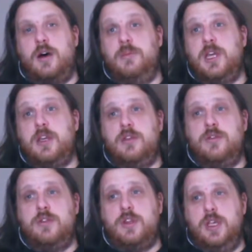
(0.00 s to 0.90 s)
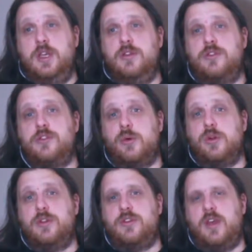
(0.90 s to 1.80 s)
making the
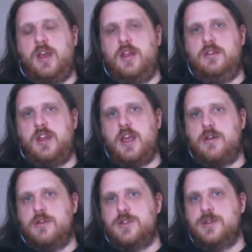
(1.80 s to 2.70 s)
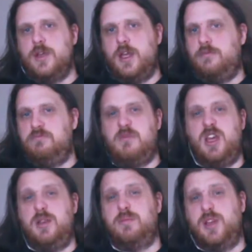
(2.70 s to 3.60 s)
swords and daggers and
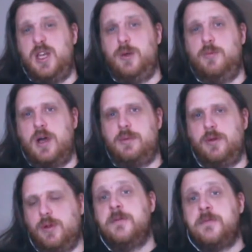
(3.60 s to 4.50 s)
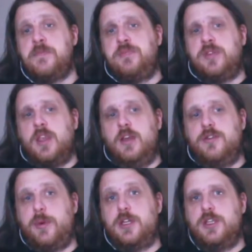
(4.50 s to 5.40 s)
any bladed weapon.
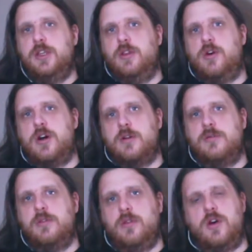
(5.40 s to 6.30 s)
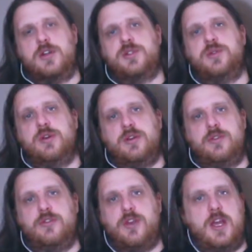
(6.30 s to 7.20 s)
Especially long
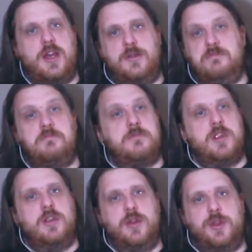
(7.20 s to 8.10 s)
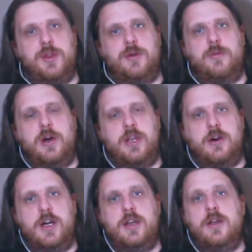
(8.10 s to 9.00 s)
swords and the
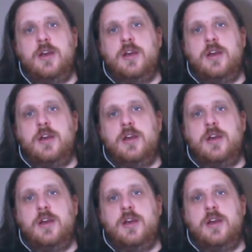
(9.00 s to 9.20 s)
whatnot,